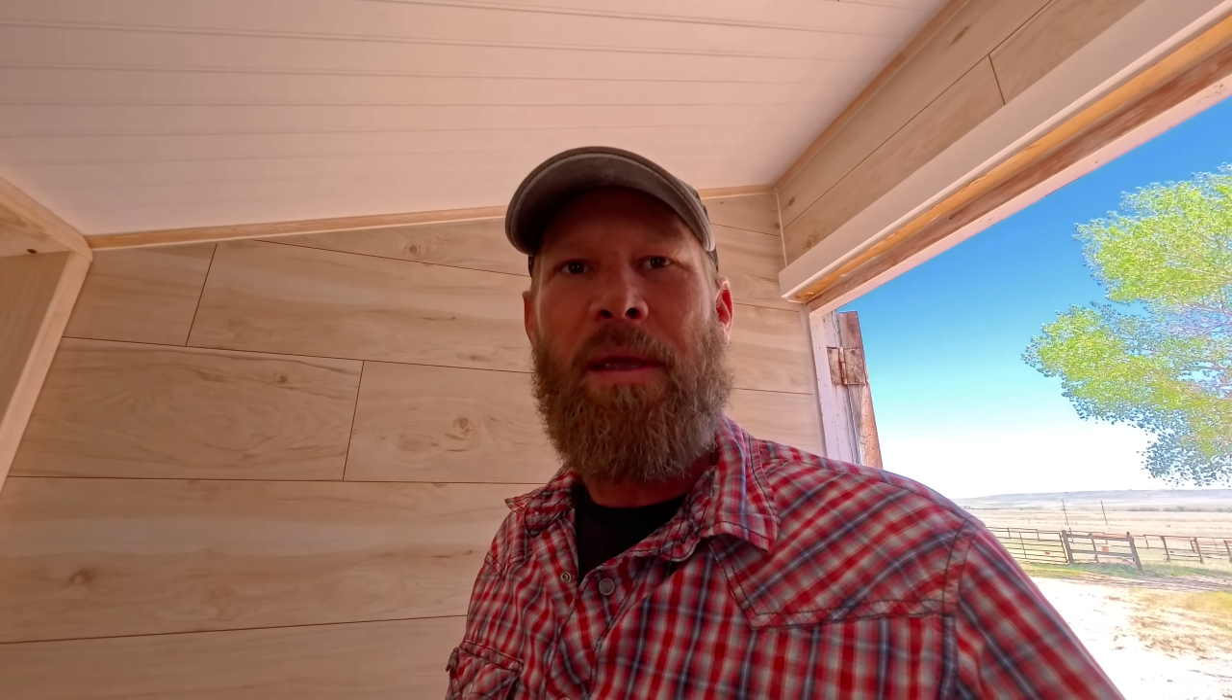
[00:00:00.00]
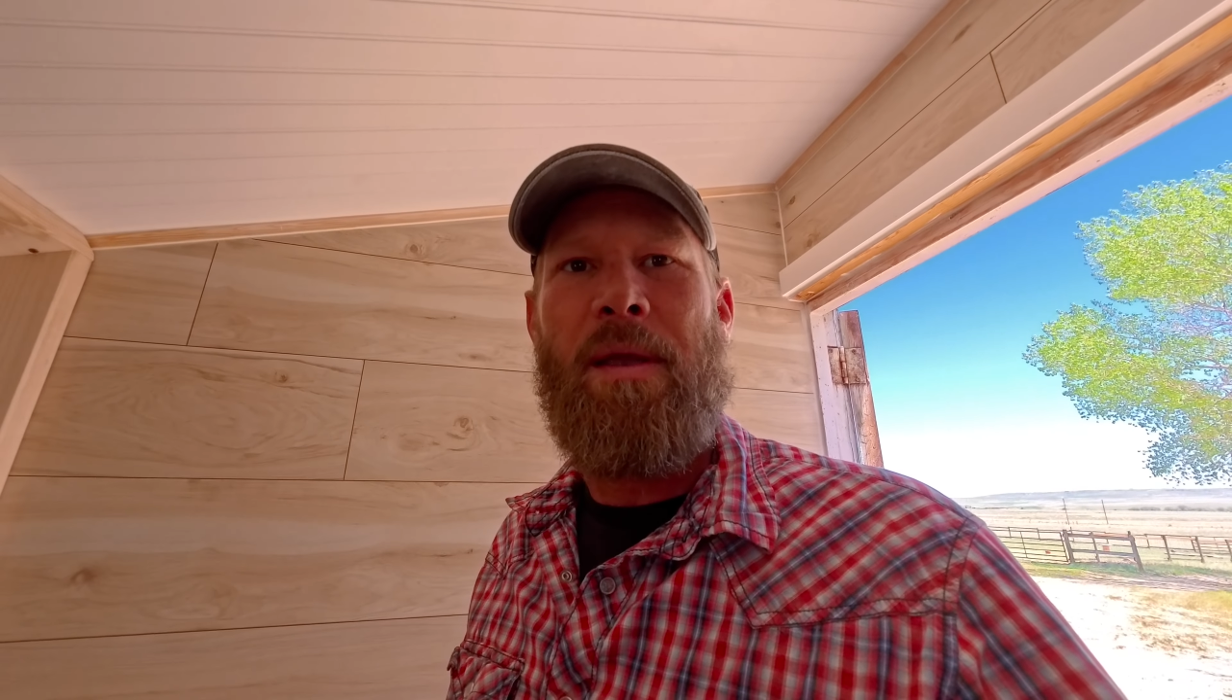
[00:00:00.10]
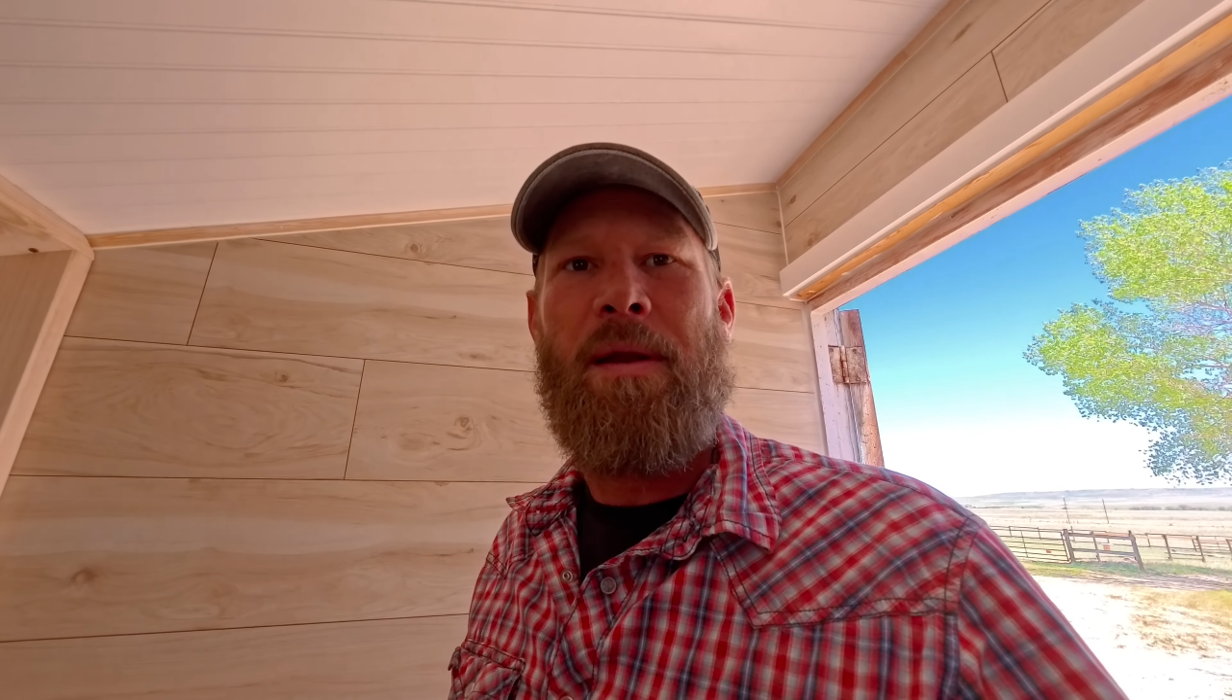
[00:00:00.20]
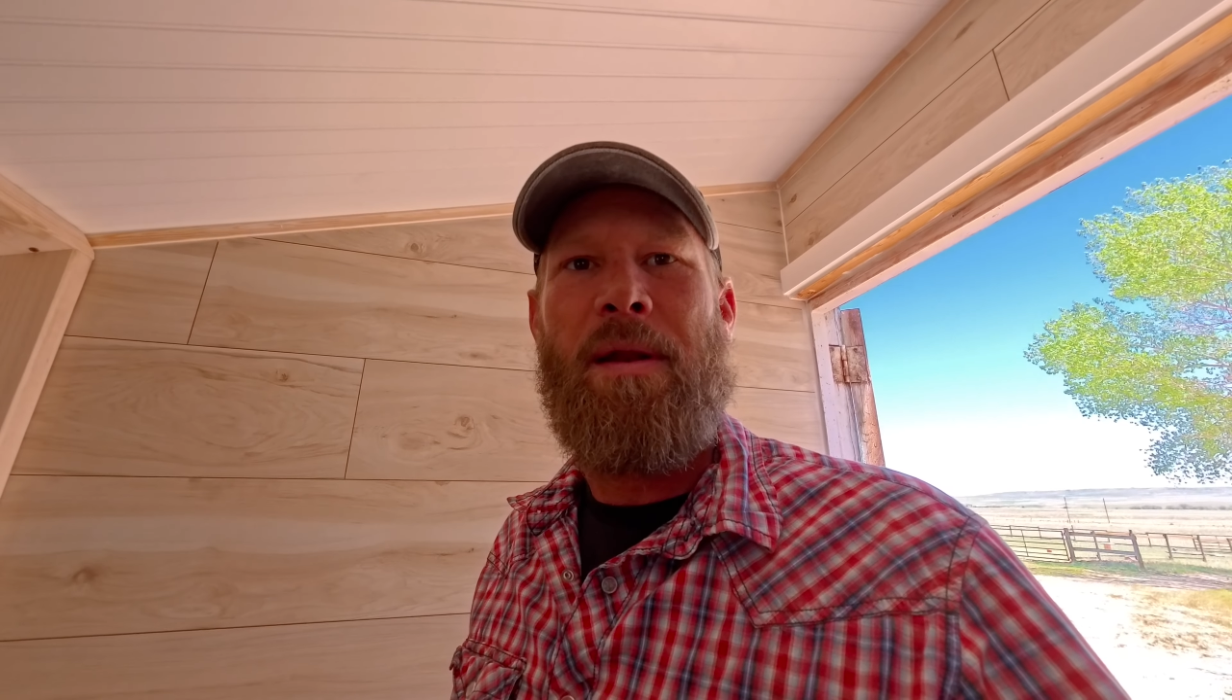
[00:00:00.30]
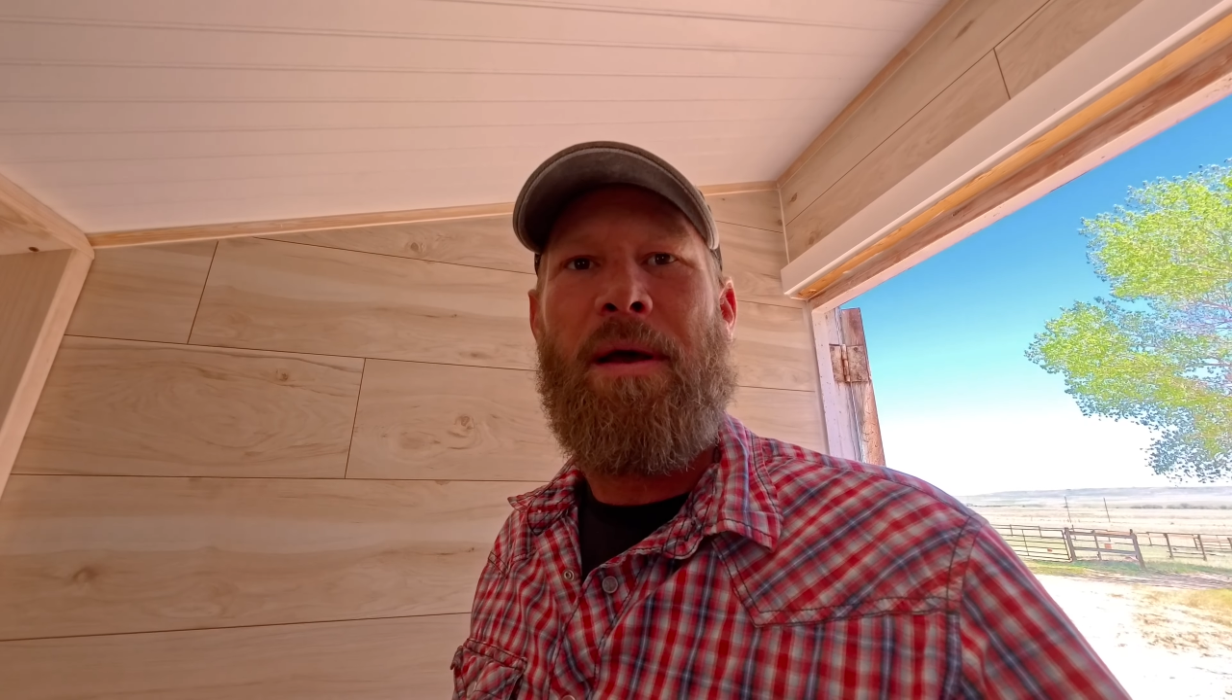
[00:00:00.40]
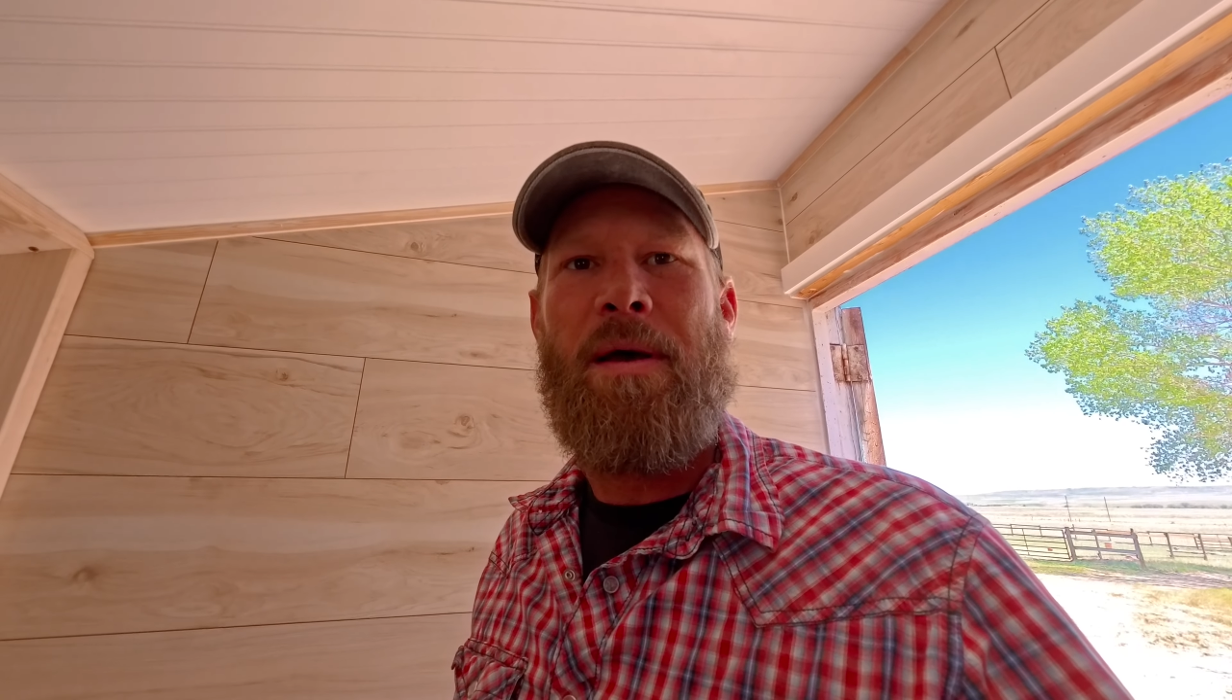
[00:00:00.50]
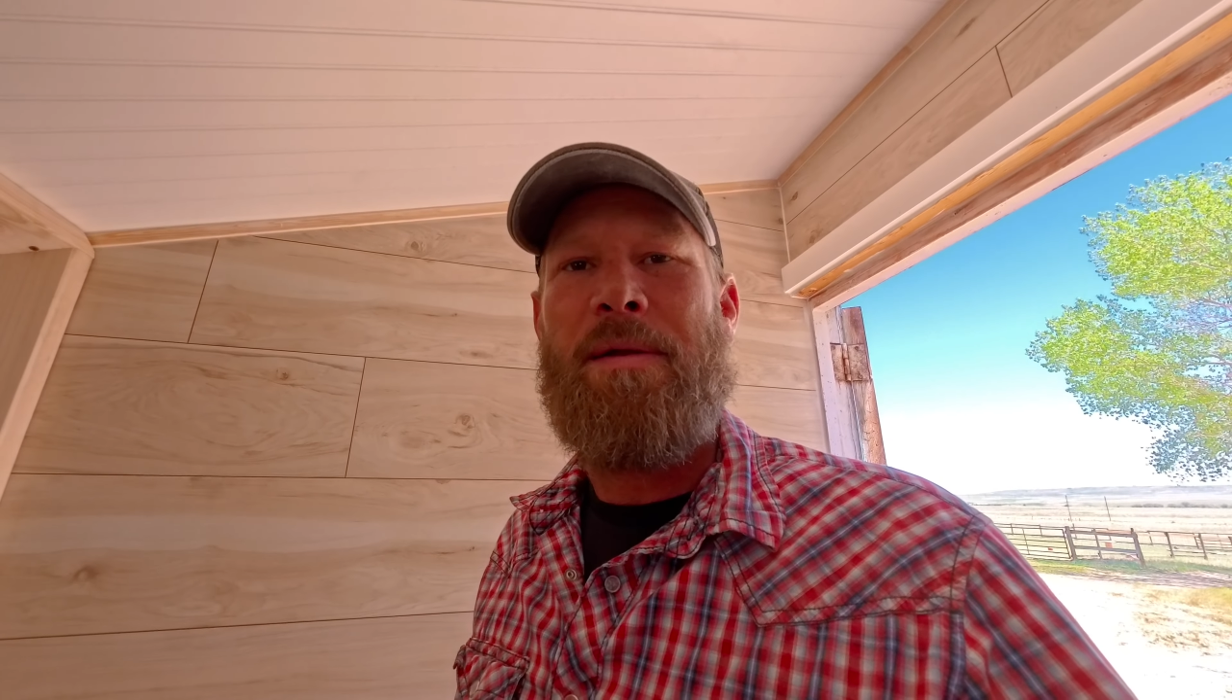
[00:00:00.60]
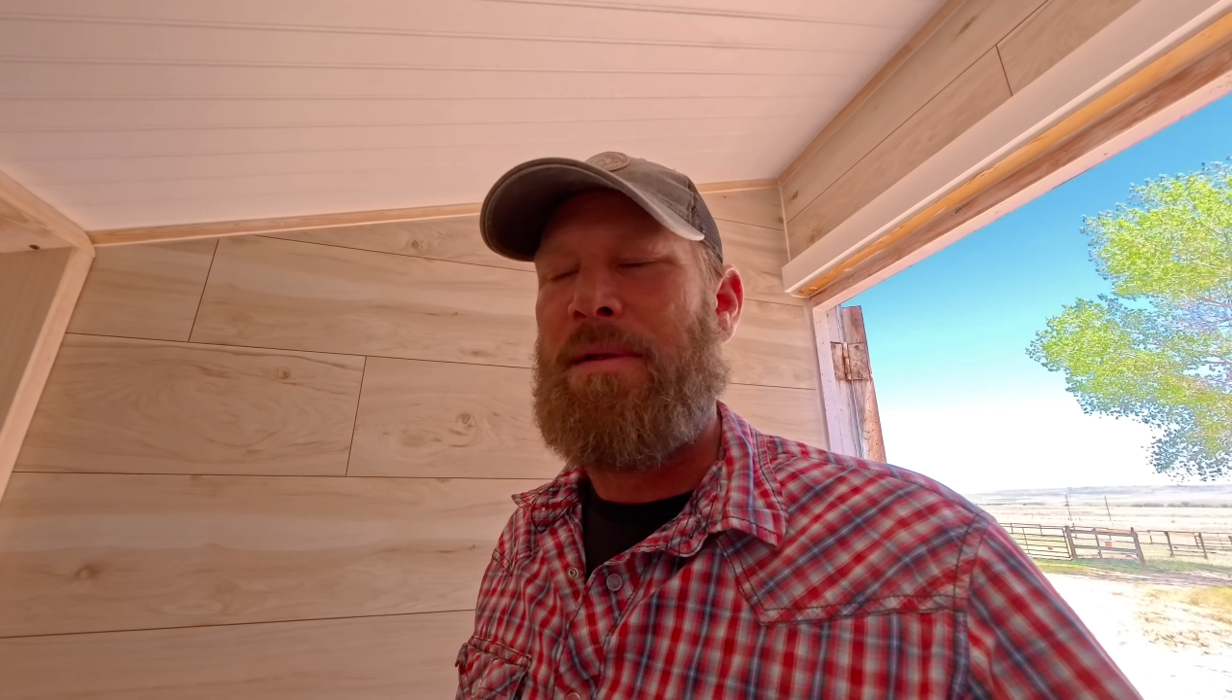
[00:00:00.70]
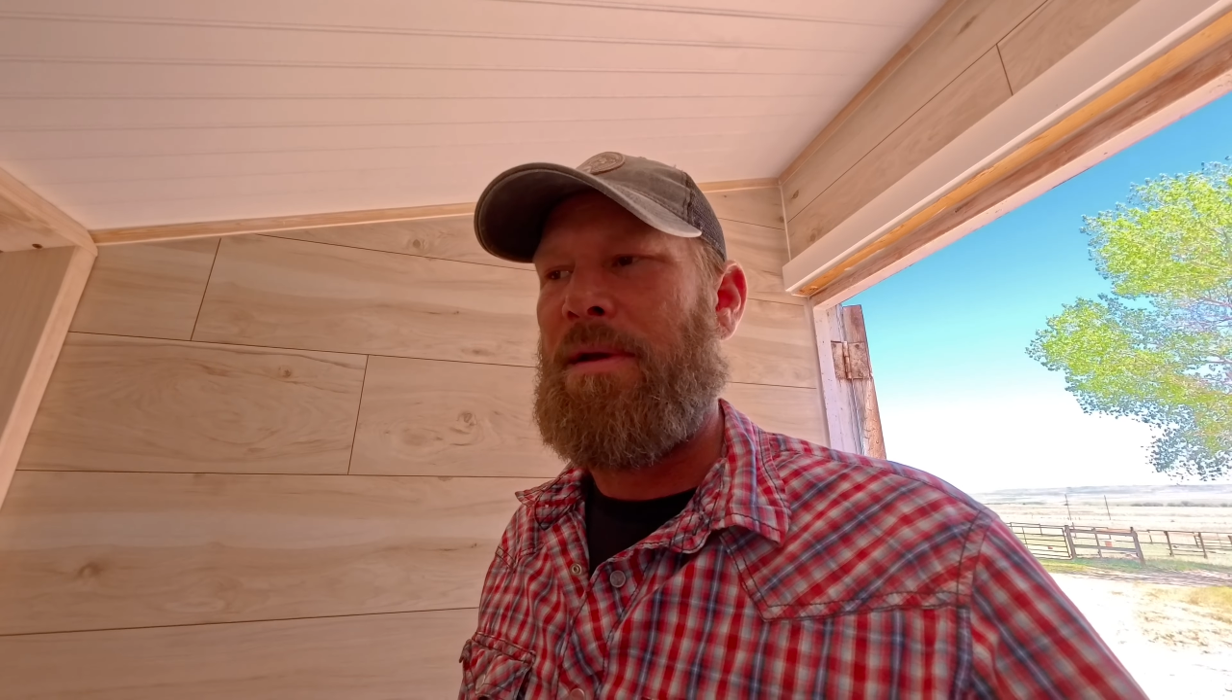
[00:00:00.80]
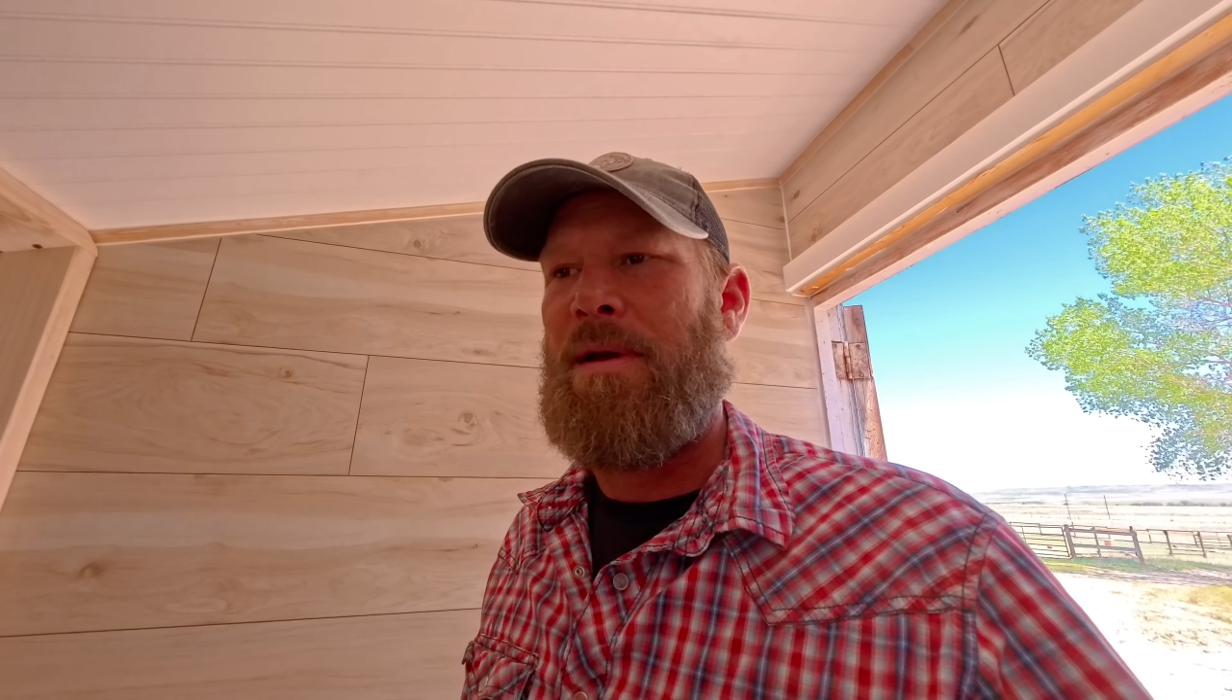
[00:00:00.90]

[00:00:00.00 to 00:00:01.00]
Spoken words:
in and not